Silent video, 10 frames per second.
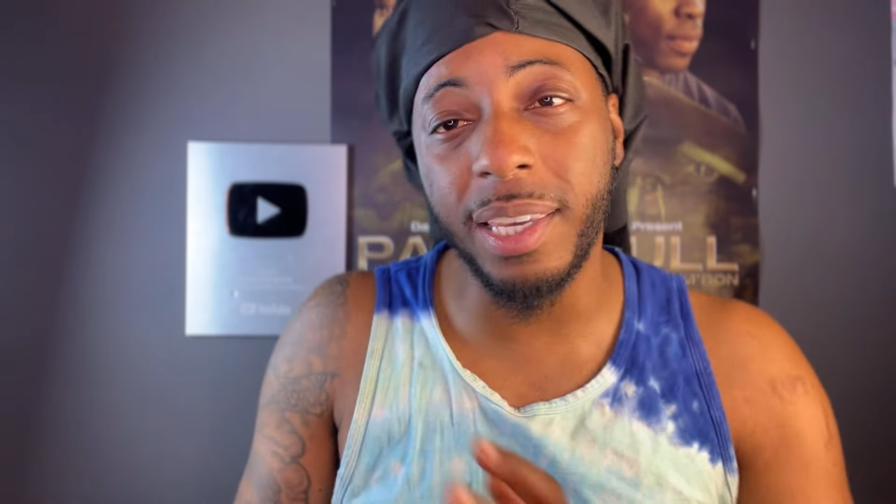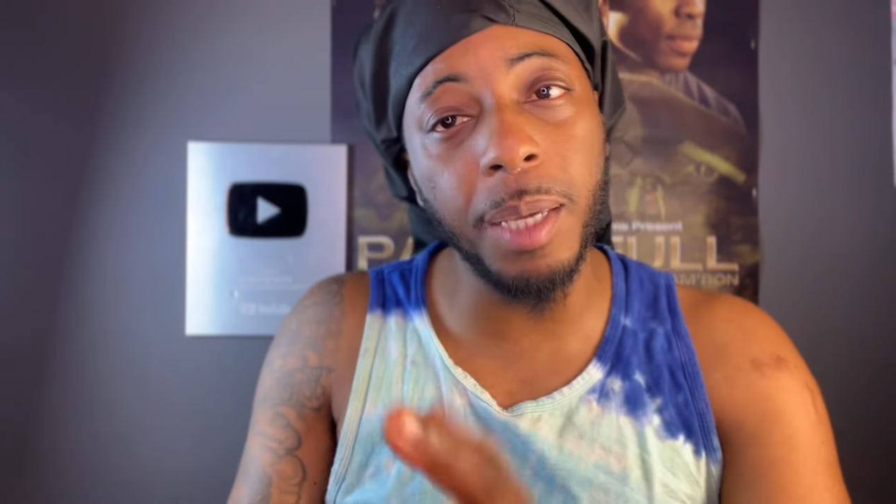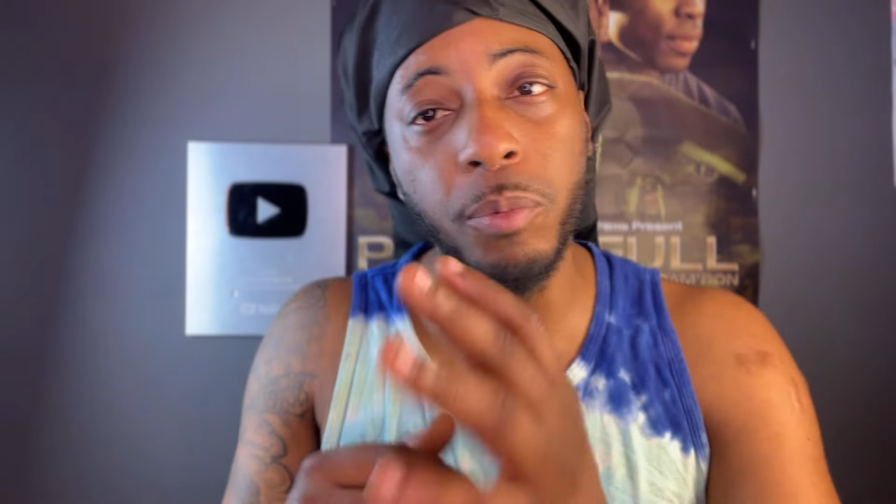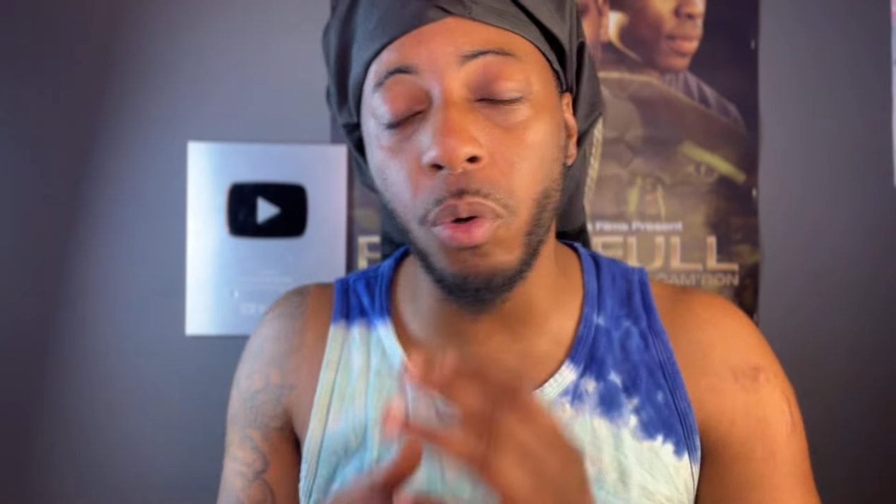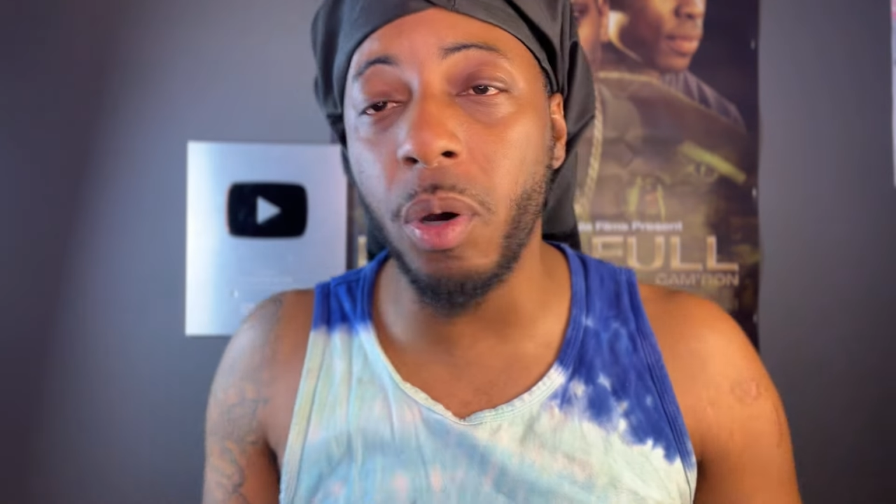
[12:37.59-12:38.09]

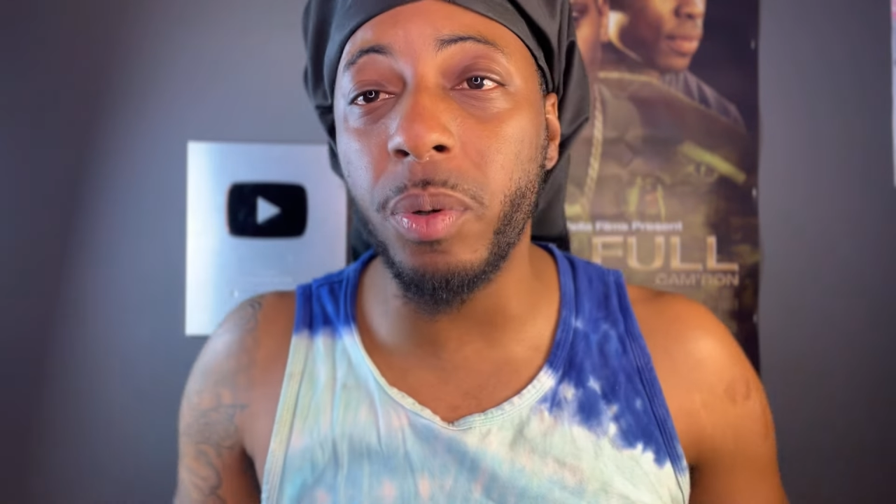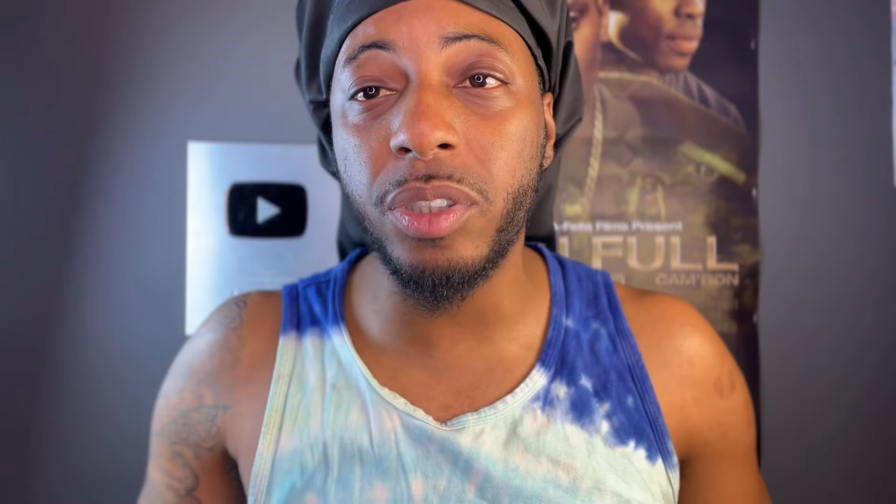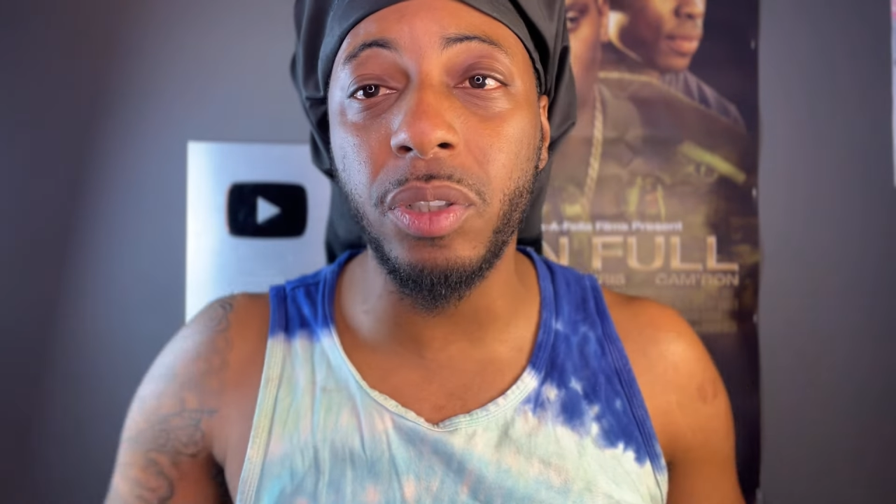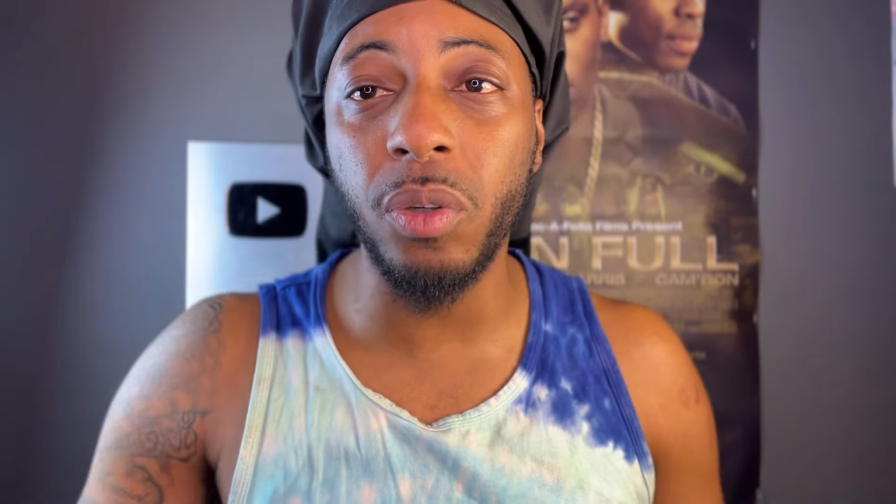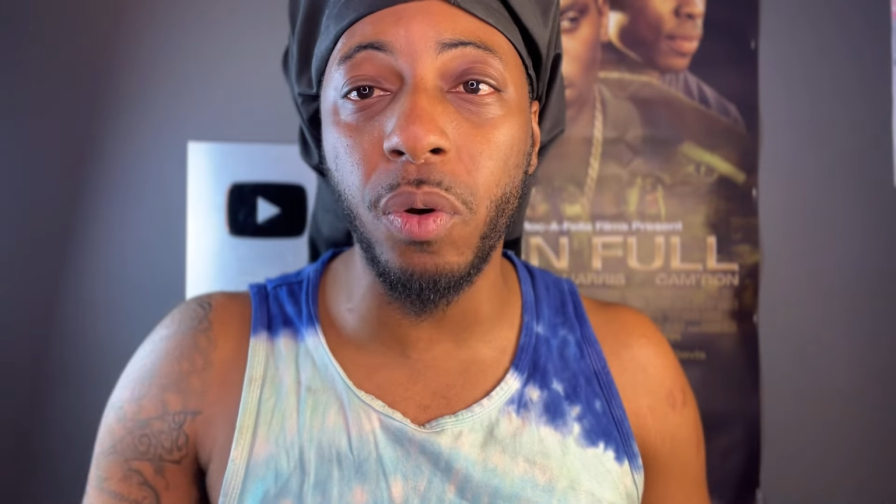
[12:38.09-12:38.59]
Keep doing
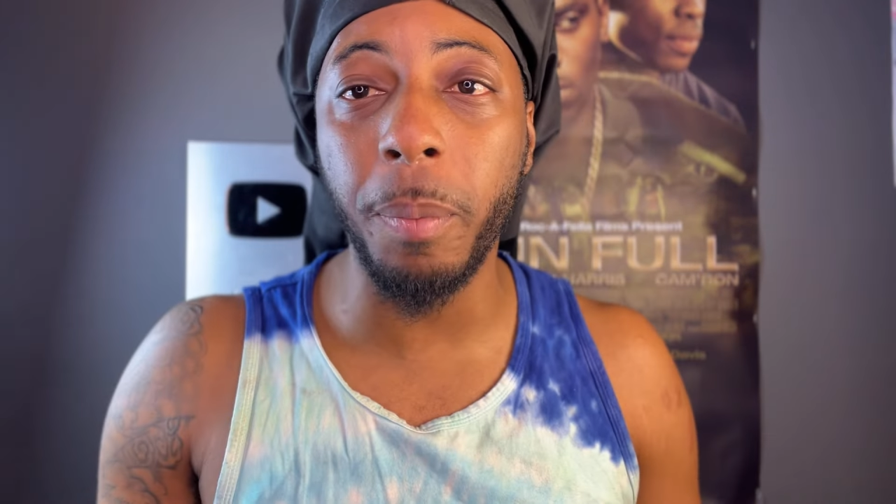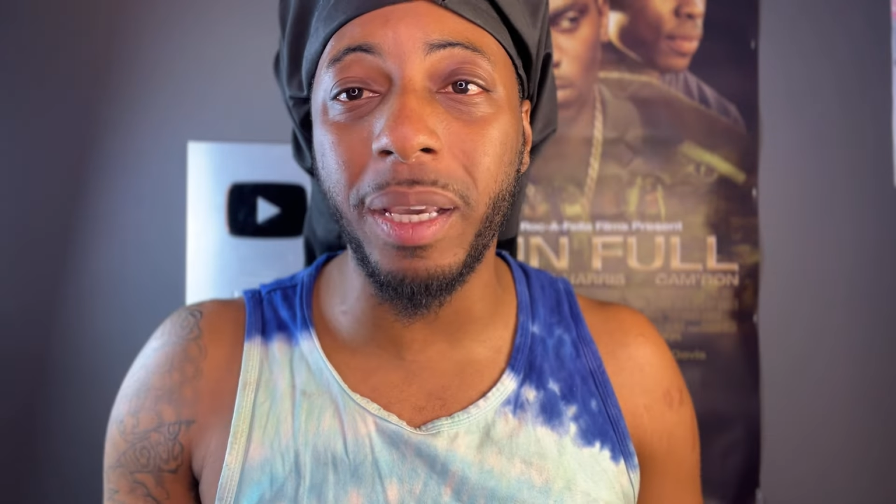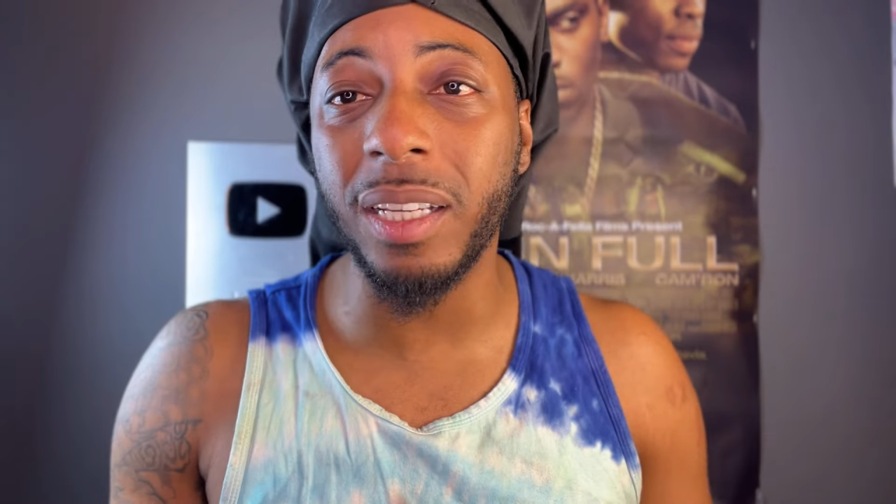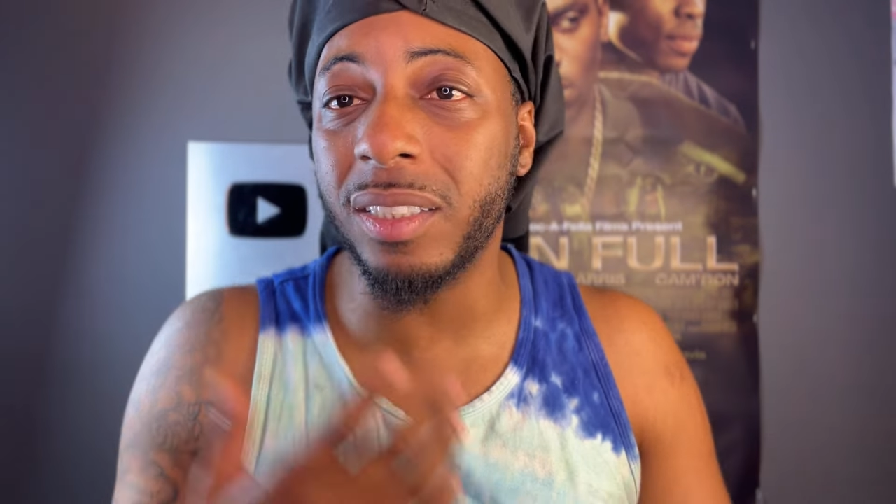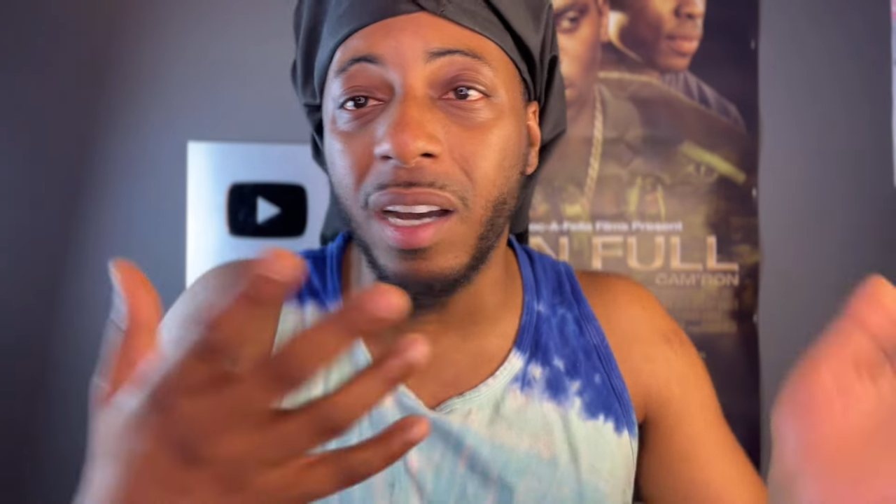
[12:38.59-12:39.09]
what you're doing because